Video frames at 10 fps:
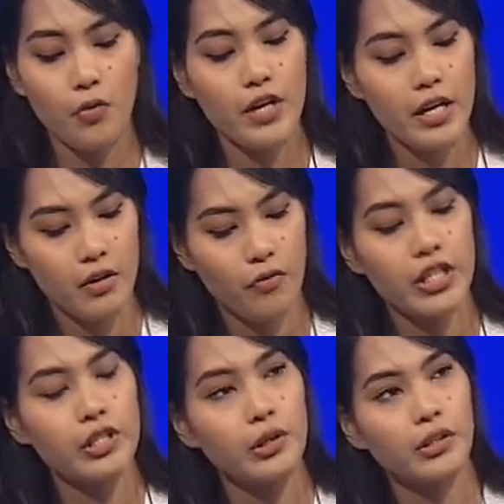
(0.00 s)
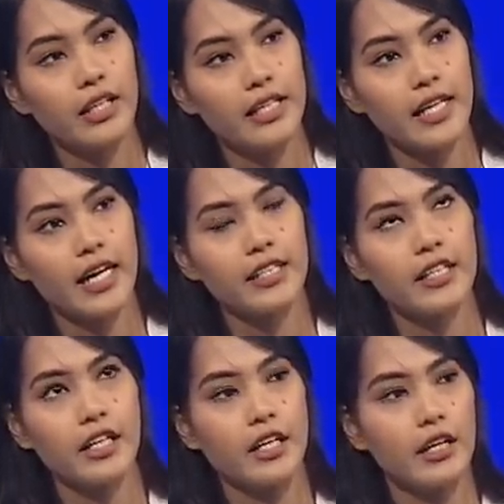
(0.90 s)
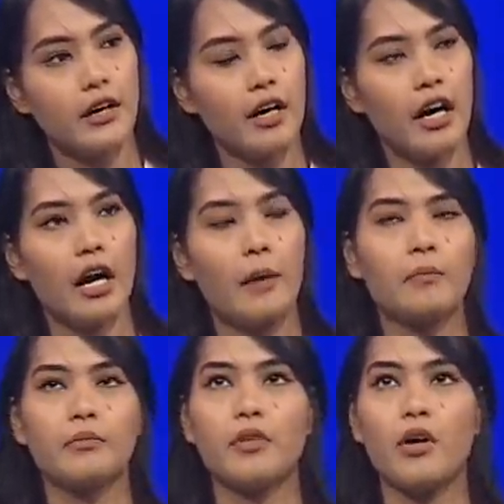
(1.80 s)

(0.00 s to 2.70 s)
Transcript: So we, we took this actually um,